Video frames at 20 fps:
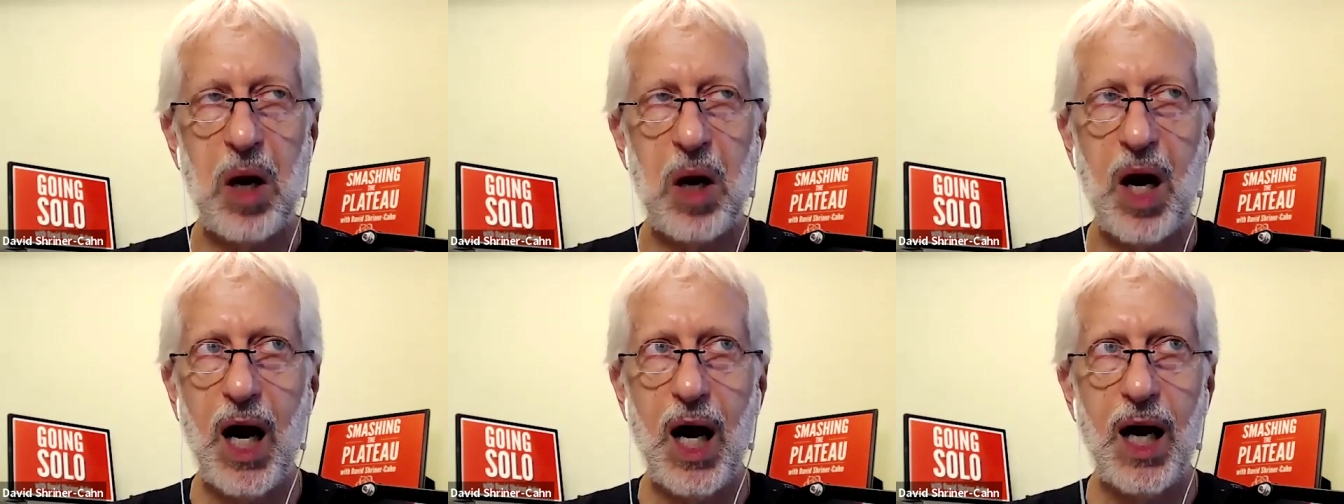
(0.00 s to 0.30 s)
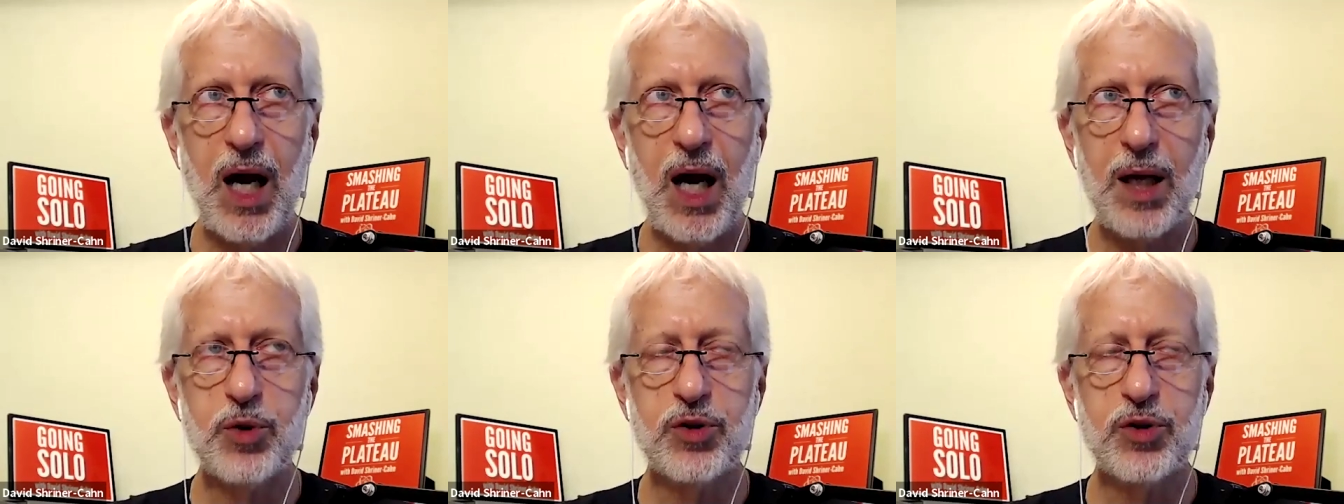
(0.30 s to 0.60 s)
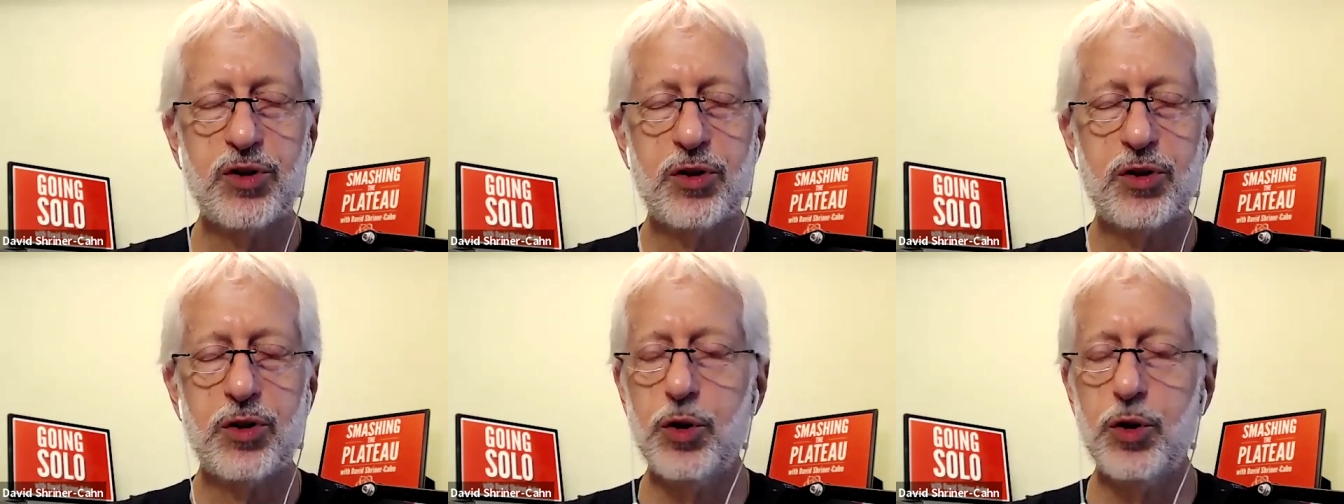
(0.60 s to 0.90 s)
I
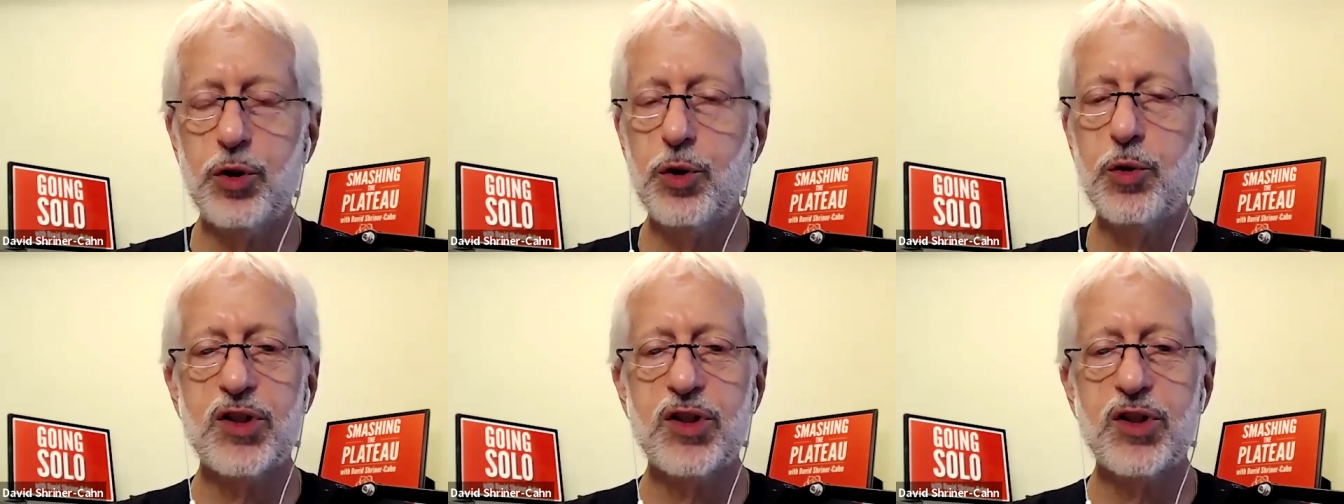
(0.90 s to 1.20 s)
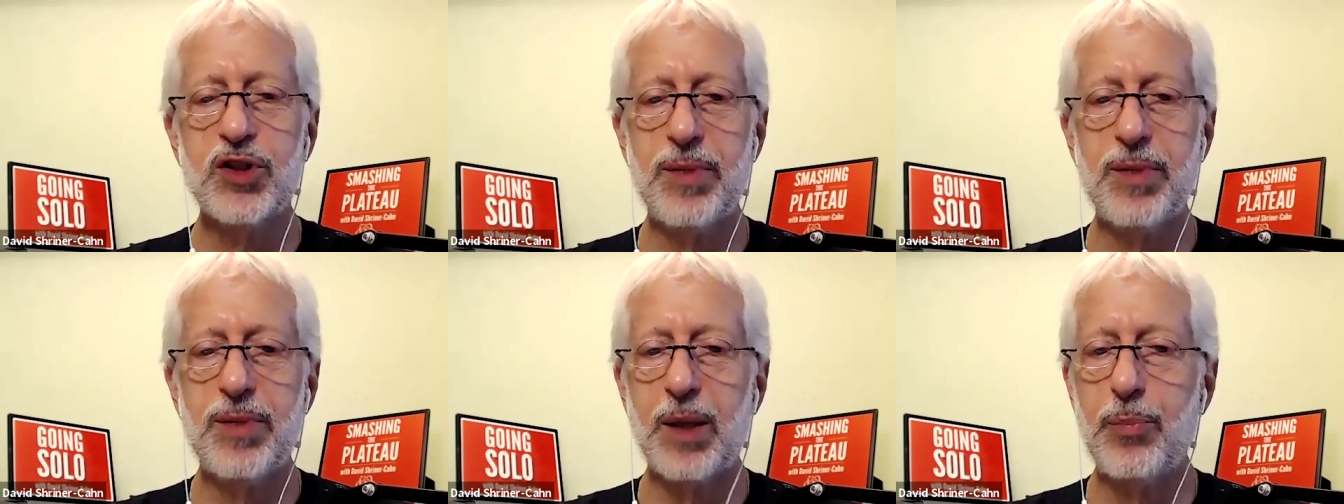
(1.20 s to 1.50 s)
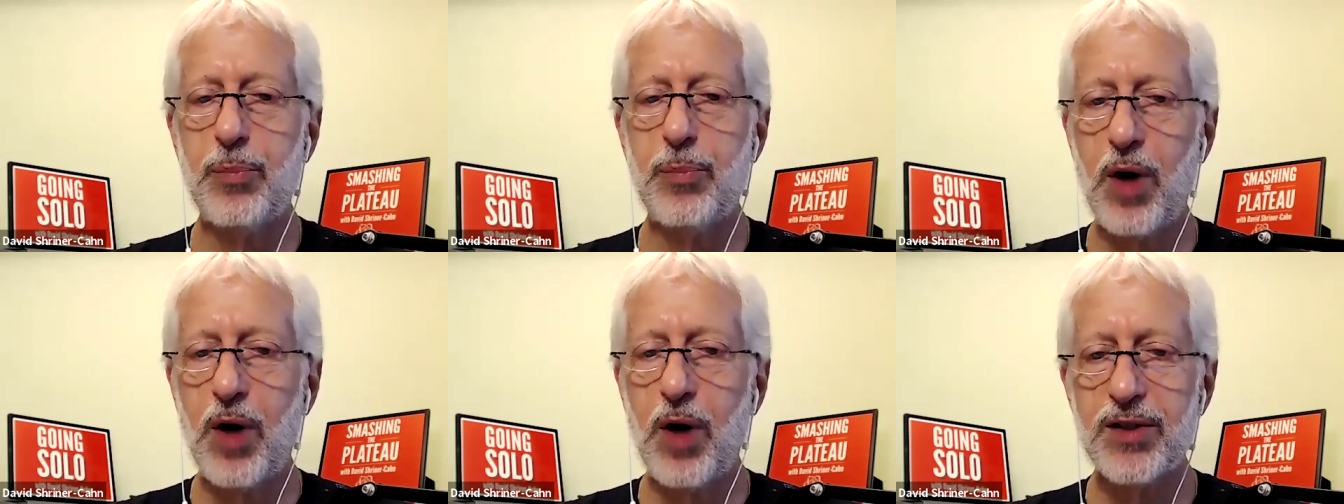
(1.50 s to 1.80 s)
was clueless about
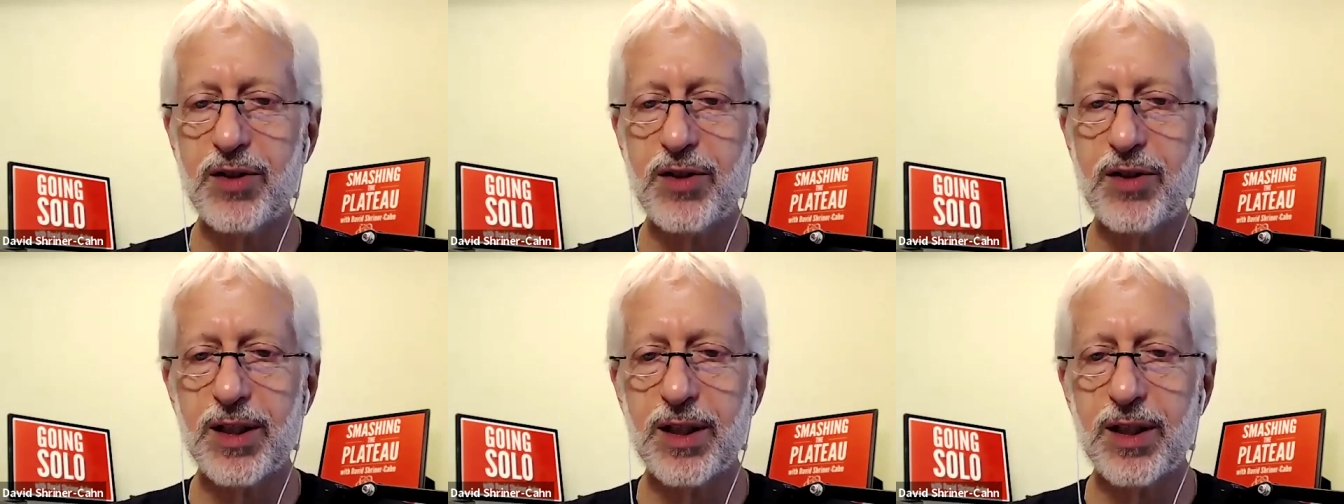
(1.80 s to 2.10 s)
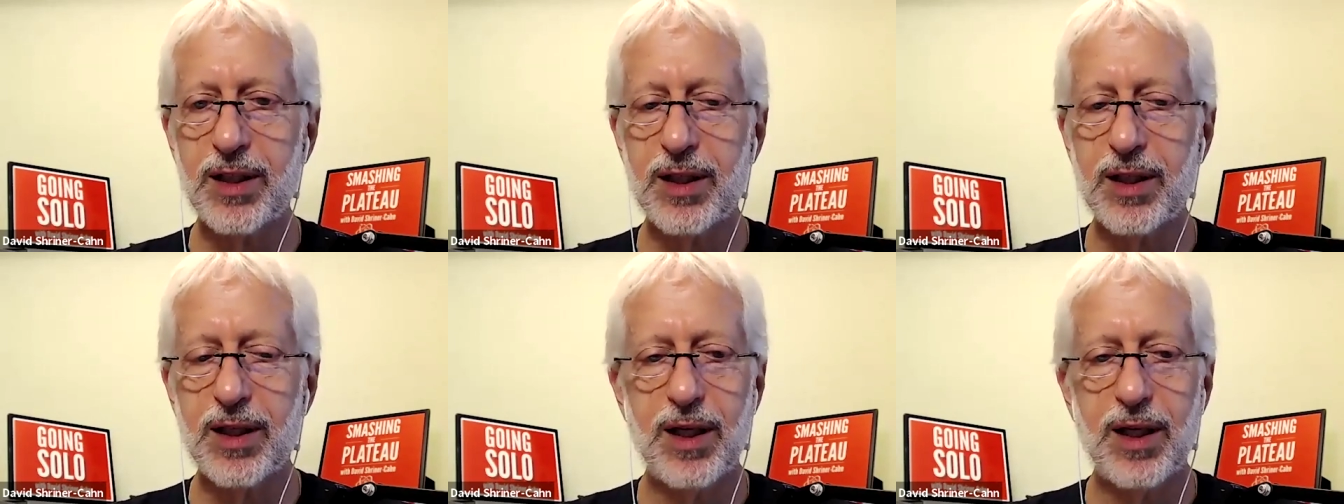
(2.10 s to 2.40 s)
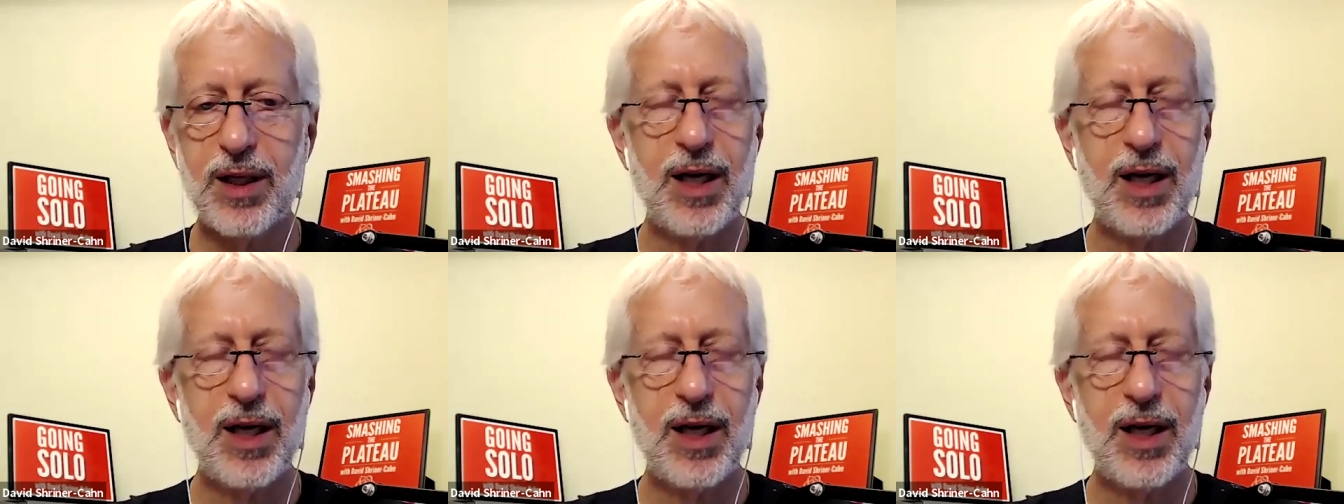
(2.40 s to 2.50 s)
pricing.